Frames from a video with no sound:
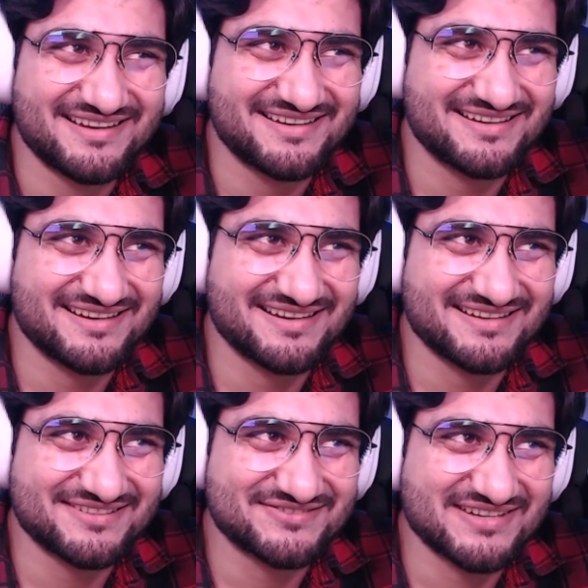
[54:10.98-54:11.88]
uh,
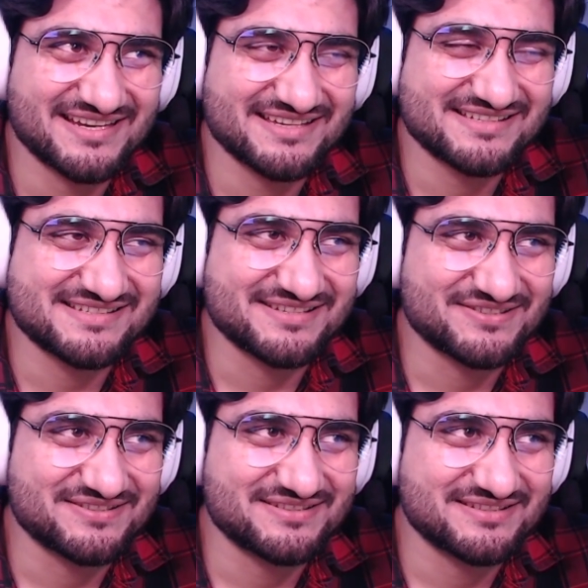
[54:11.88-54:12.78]
Drax
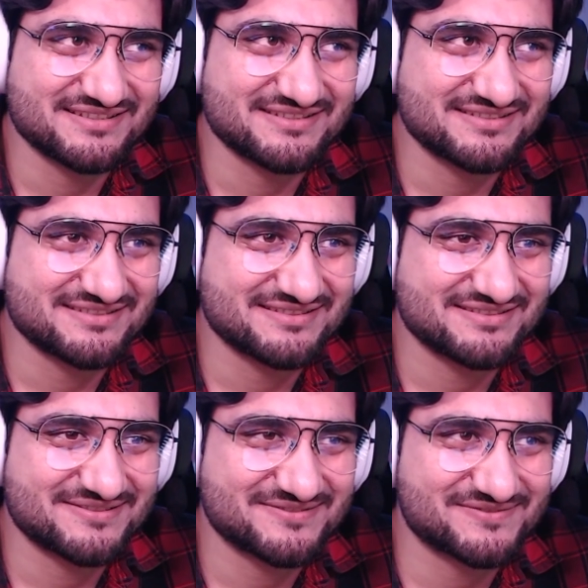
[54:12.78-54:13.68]
and uh,
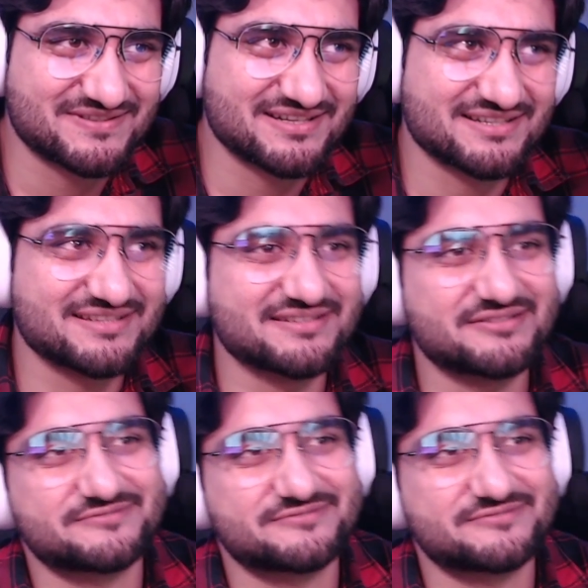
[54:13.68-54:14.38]
Rocket.